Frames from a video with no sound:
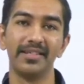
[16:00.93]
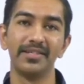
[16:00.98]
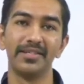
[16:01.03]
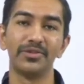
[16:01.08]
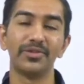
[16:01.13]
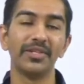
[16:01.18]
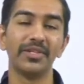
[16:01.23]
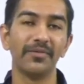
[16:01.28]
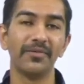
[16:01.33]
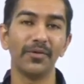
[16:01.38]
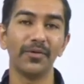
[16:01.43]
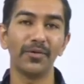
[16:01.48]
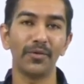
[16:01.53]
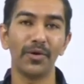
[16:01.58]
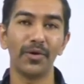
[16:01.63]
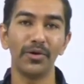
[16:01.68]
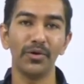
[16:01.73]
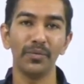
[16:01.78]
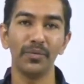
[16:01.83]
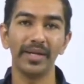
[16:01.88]
So therefore,
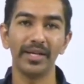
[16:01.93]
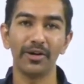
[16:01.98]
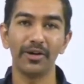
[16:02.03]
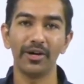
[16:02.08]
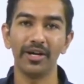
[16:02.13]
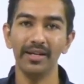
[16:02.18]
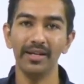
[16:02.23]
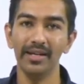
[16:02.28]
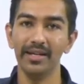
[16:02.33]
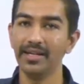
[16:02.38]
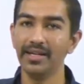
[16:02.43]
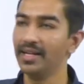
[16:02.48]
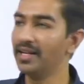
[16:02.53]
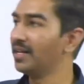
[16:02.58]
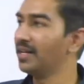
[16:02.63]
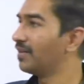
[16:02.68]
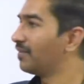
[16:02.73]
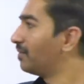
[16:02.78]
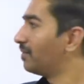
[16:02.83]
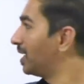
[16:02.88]
what do we call?
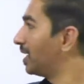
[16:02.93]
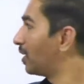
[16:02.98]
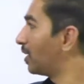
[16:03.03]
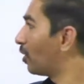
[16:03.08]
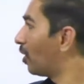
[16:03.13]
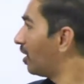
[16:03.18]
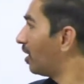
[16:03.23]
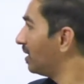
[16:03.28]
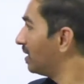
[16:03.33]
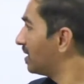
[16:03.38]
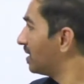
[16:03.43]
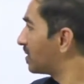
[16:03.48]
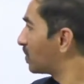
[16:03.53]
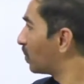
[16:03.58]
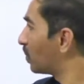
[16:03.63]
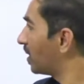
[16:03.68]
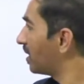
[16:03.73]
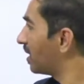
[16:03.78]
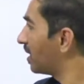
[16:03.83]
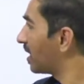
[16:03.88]
We call this
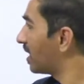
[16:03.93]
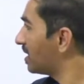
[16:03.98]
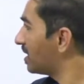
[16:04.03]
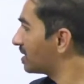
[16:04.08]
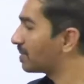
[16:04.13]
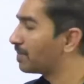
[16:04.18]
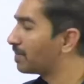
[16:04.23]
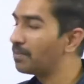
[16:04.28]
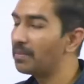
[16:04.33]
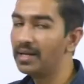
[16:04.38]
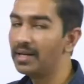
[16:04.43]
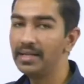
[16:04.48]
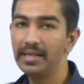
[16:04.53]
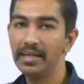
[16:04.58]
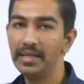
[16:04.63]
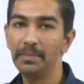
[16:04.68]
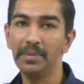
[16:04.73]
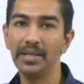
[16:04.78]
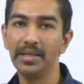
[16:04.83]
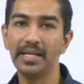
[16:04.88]
one as
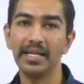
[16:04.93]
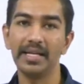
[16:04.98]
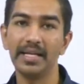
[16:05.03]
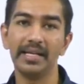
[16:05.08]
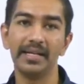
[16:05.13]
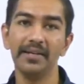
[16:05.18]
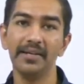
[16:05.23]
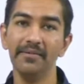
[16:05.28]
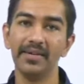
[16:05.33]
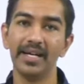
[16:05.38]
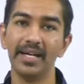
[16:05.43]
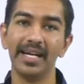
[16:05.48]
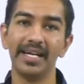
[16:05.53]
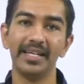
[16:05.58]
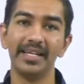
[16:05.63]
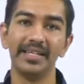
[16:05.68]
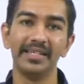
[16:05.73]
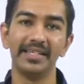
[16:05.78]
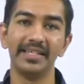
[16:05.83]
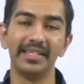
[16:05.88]
multiplicative
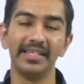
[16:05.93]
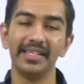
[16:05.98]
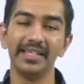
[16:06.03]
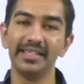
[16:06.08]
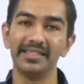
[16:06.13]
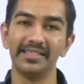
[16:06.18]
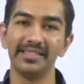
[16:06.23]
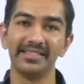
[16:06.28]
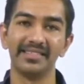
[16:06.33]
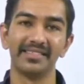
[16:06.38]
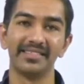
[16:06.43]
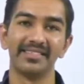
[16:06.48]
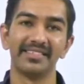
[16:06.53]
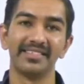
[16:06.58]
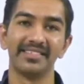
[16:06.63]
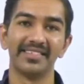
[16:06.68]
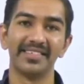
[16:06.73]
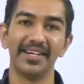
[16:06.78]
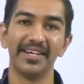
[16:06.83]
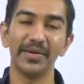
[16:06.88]
identity.
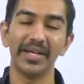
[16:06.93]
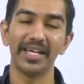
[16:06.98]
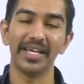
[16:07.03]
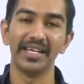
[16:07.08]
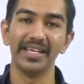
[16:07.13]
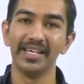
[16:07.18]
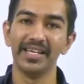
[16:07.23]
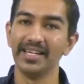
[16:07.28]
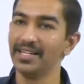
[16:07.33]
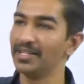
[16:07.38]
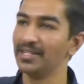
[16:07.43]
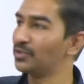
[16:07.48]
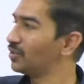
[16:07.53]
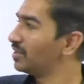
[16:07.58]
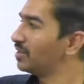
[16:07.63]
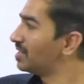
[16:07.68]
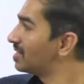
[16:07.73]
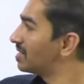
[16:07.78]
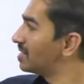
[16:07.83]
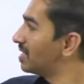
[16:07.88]
Okay, so
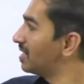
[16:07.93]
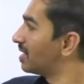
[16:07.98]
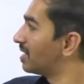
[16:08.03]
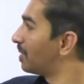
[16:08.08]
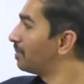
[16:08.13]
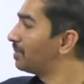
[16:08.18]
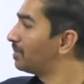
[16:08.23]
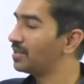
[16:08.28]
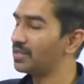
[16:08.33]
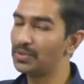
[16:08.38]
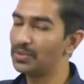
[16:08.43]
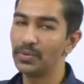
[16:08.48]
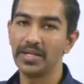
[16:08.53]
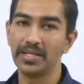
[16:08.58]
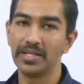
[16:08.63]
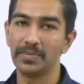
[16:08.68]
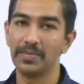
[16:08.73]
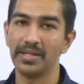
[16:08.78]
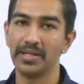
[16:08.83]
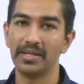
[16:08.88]
this is a number,
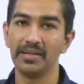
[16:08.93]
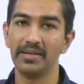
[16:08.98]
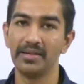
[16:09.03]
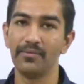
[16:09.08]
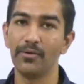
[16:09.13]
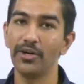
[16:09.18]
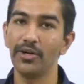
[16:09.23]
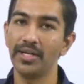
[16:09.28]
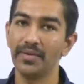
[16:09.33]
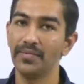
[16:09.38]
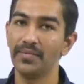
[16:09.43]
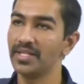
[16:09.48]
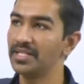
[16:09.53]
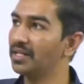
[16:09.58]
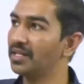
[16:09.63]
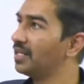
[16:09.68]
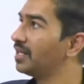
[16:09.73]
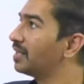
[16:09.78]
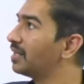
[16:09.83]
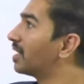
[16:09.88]
students, but what are we
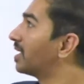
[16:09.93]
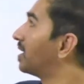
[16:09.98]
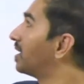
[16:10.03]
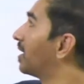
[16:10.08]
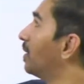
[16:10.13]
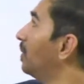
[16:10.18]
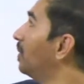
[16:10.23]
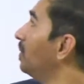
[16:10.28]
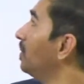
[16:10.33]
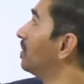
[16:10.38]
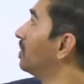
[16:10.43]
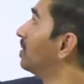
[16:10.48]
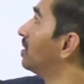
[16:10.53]
studying right now?